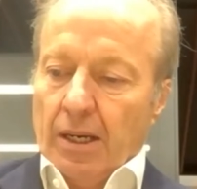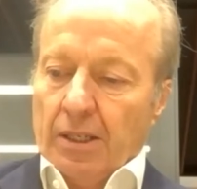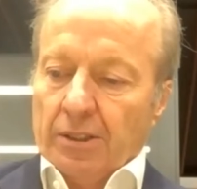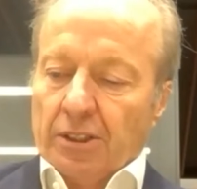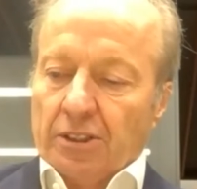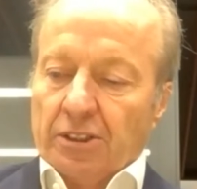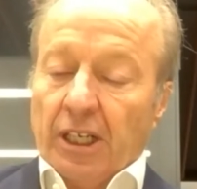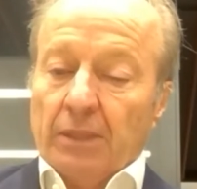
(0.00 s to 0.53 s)

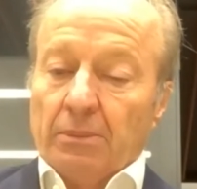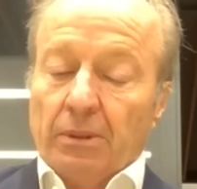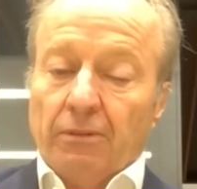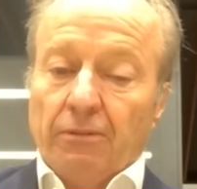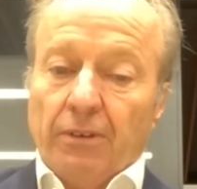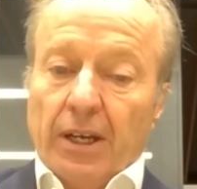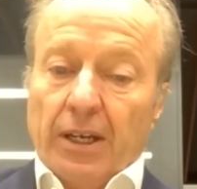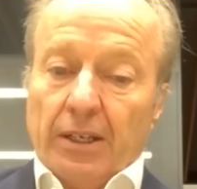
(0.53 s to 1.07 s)

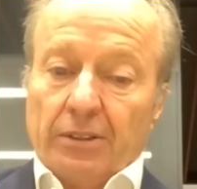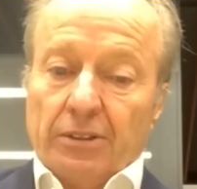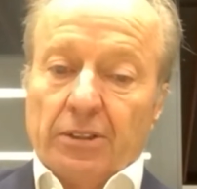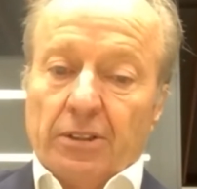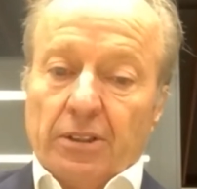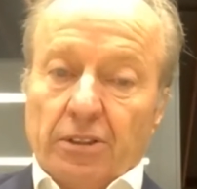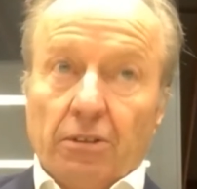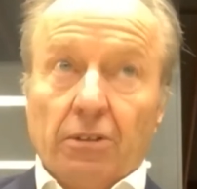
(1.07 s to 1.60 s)

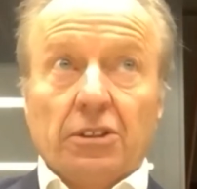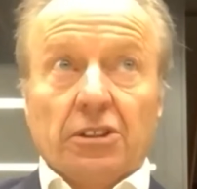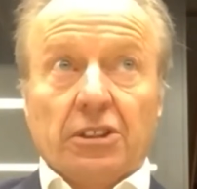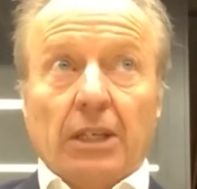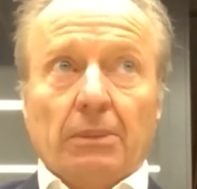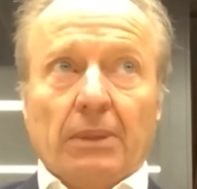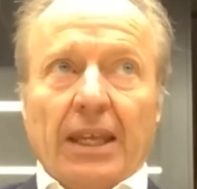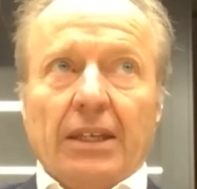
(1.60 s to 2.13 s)

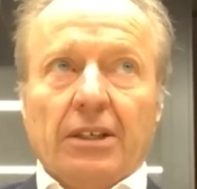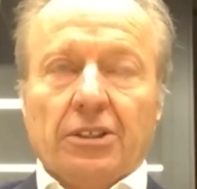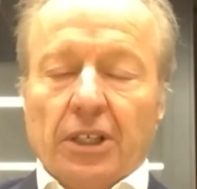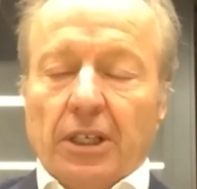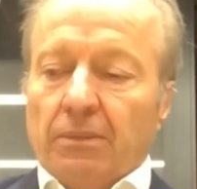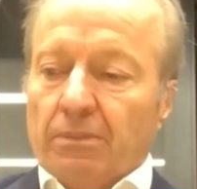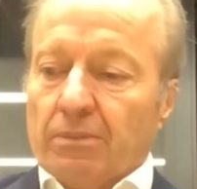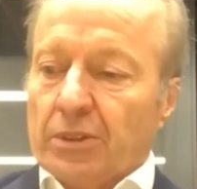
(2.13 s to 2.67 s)
sustainable
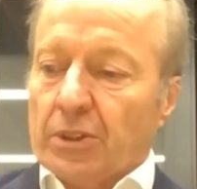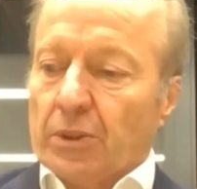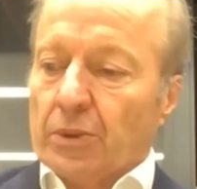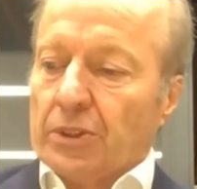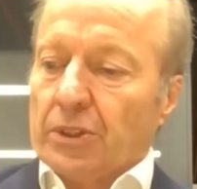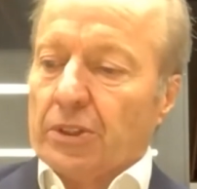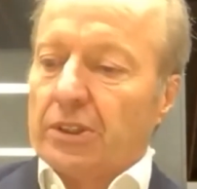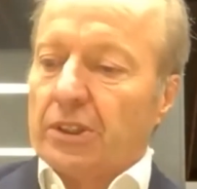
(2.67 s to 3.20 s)
energy
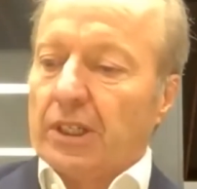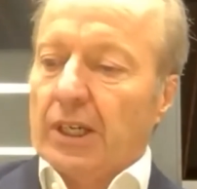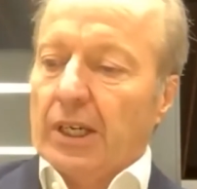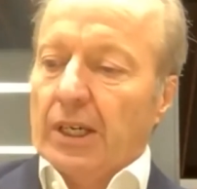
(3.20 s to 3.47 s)
sources